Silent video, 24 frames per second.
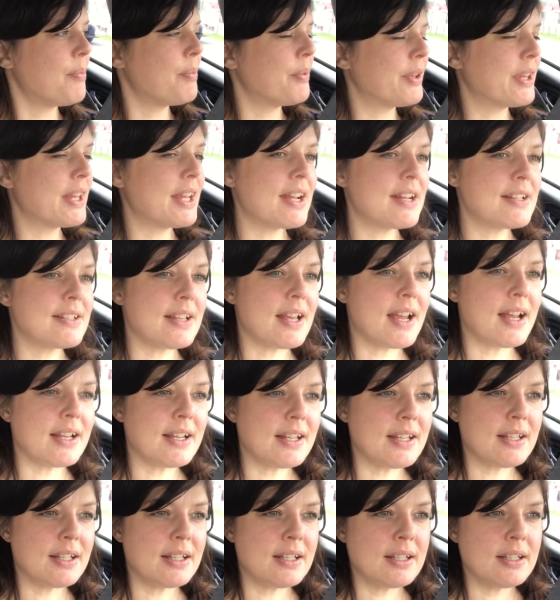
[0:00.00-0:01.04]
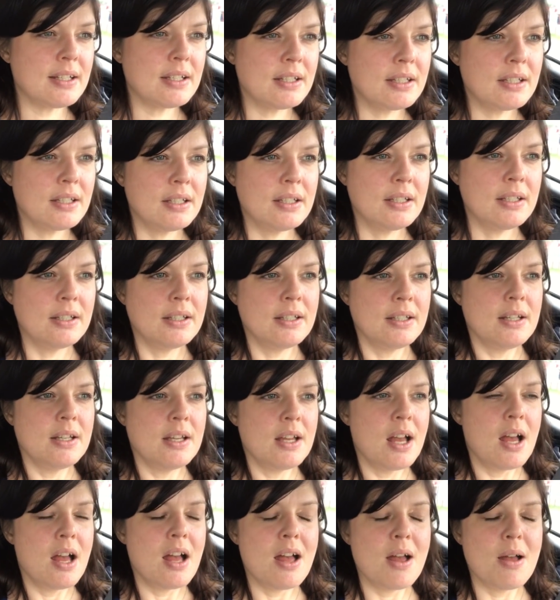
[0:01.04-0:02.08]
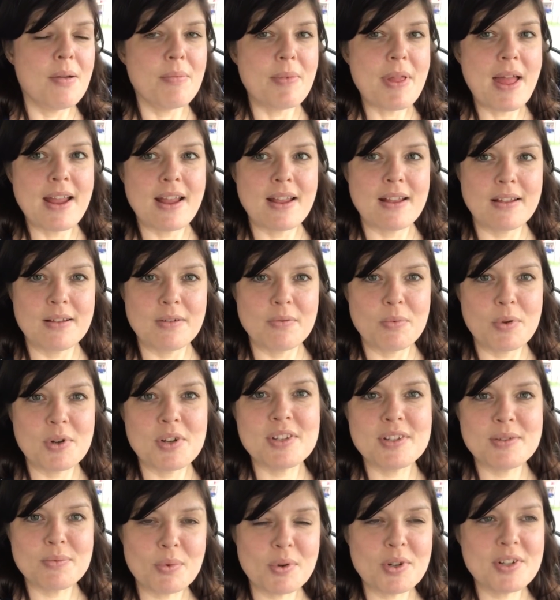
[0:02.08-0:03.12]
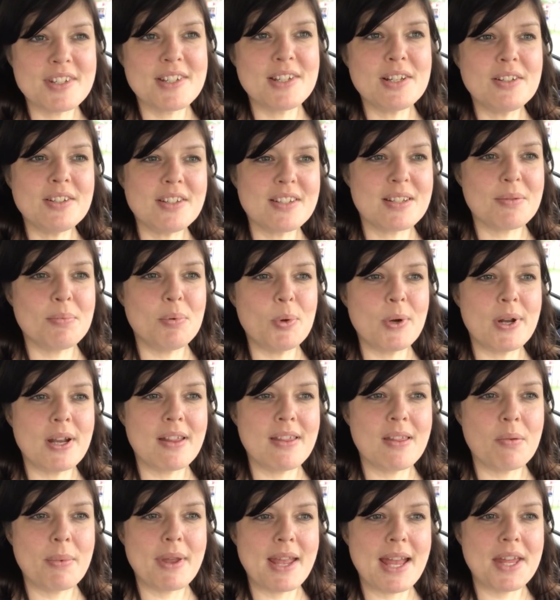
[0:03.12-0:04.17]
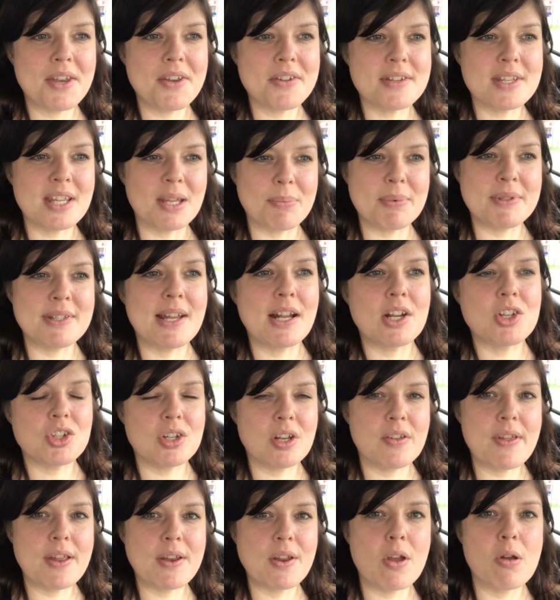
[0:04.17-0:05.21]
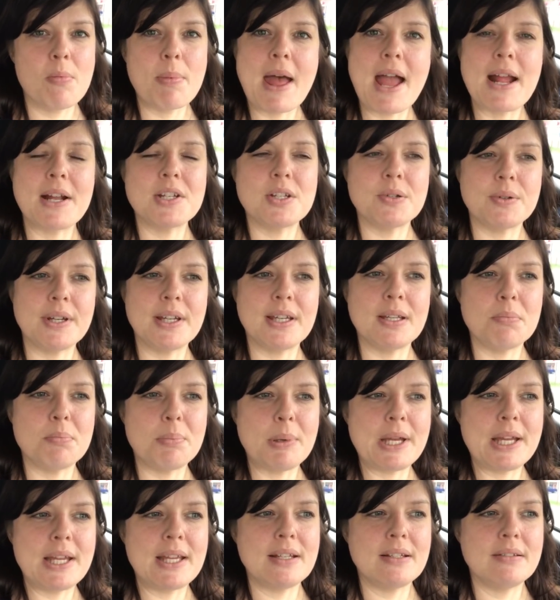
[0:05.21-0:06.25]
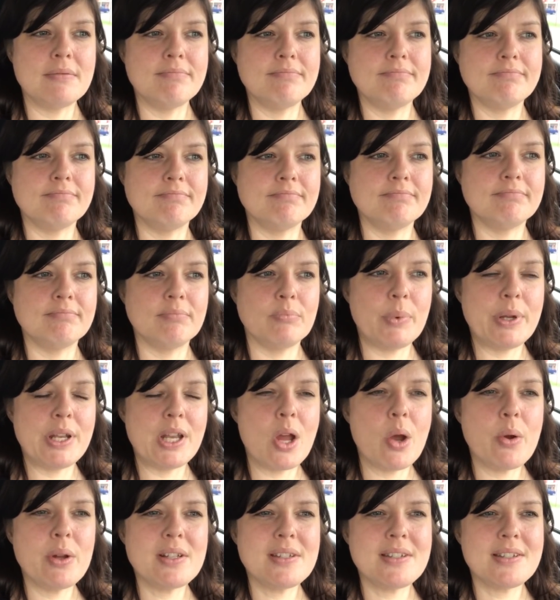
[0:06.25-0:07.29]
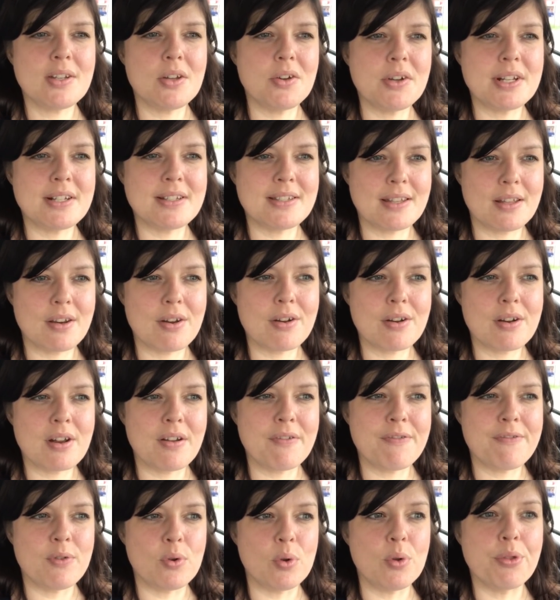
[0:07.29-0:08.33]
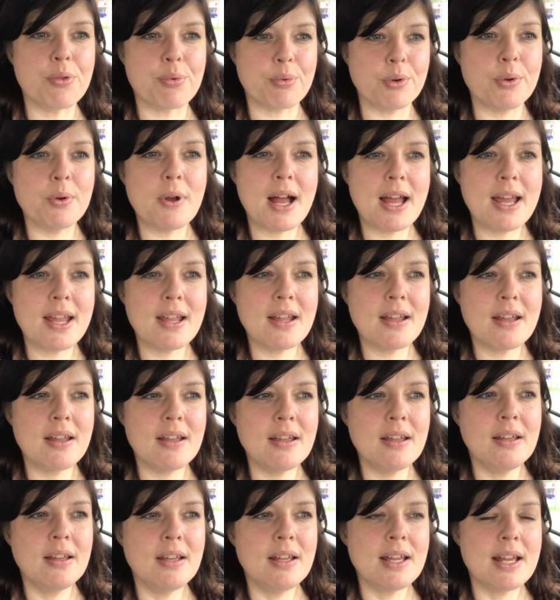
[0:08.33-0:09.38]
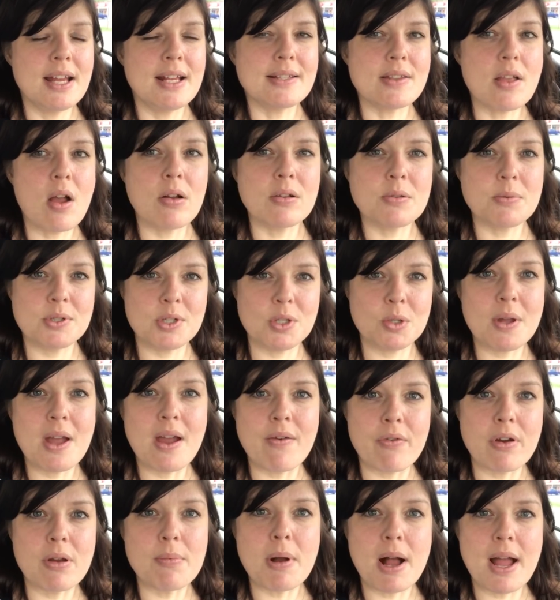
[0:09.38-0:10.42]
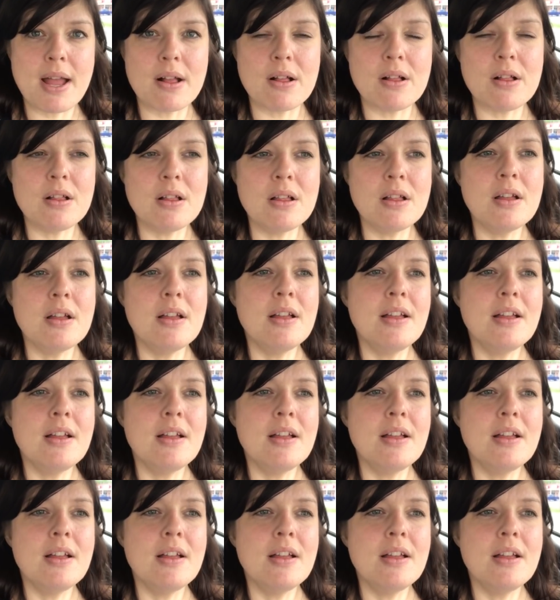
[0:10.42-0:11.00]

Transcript: I'm really excited. Um, like we're we're still disappointed that we had to skip a section and then go back to it, but we know it's still considered a full through hike as long as we do every mile.